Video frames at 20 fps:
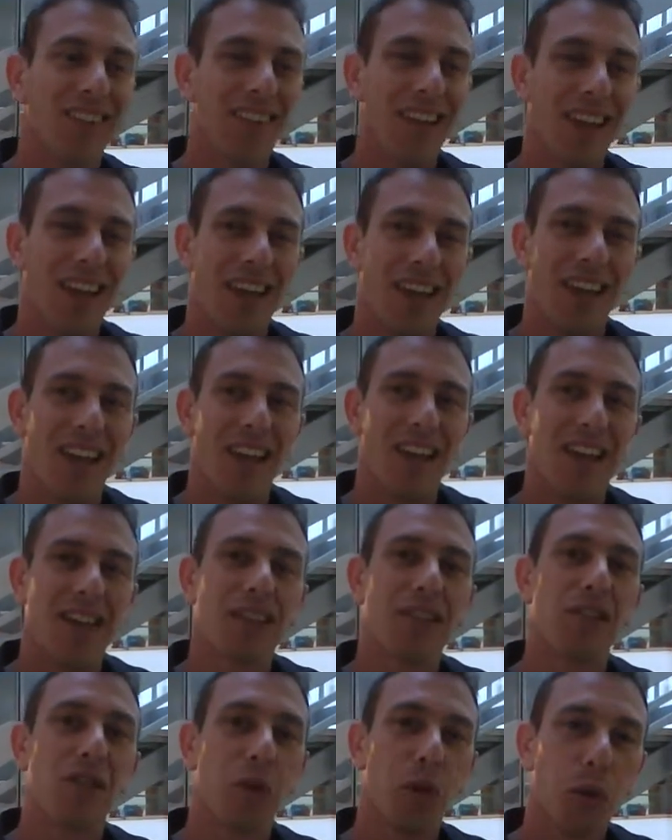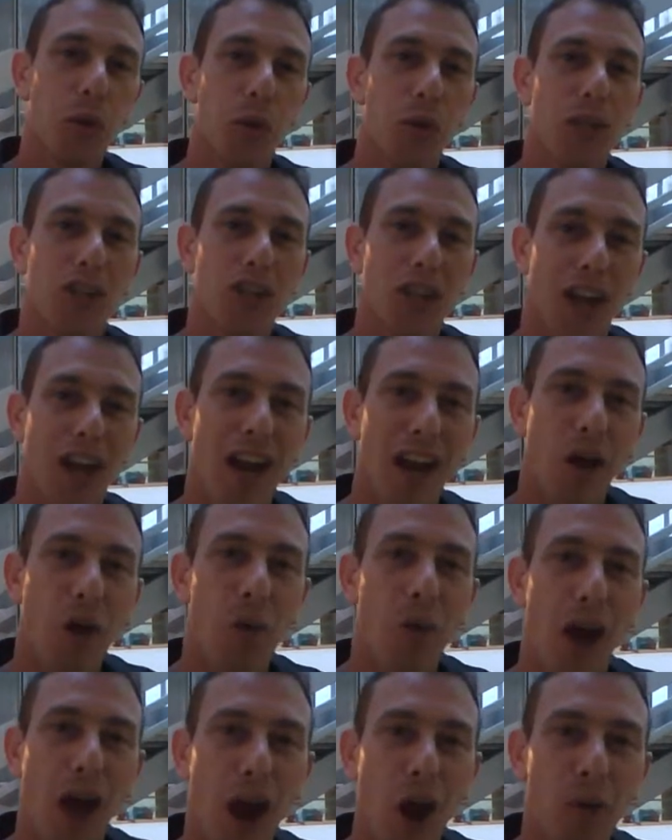It's a good question. I
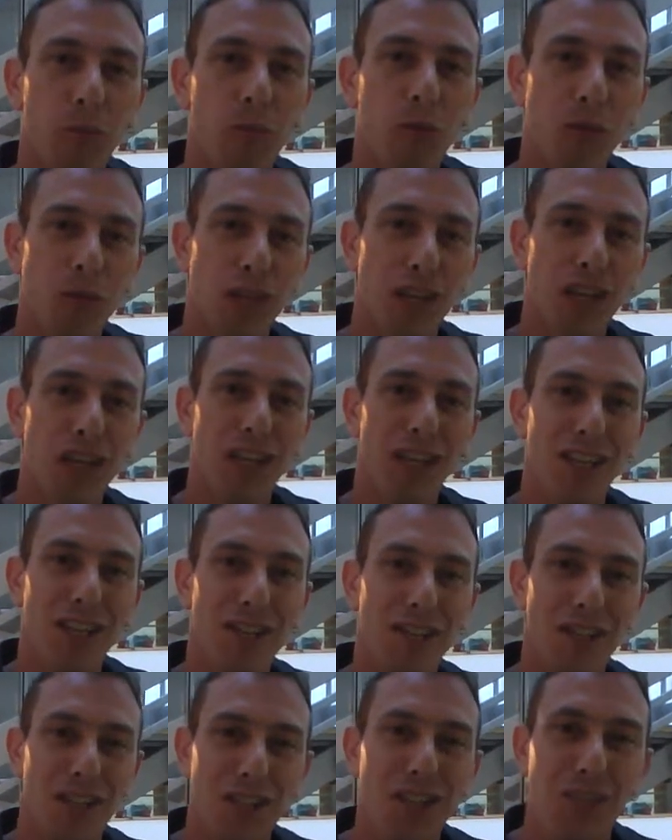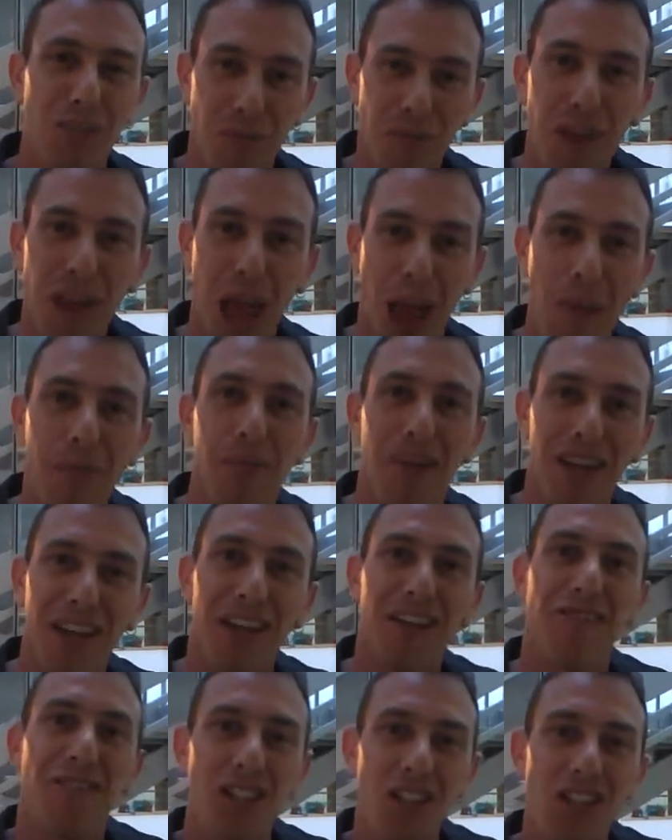hope to see something happening
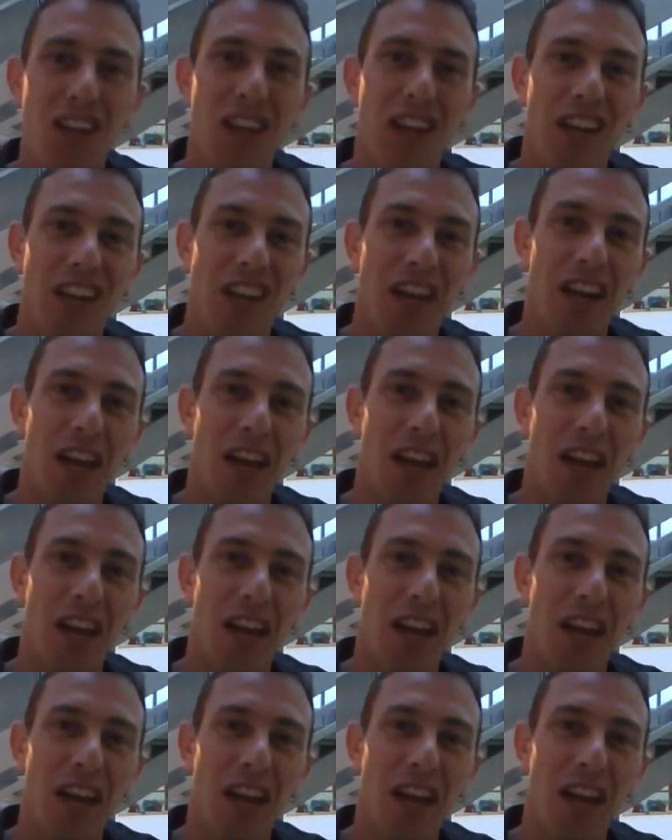eventually.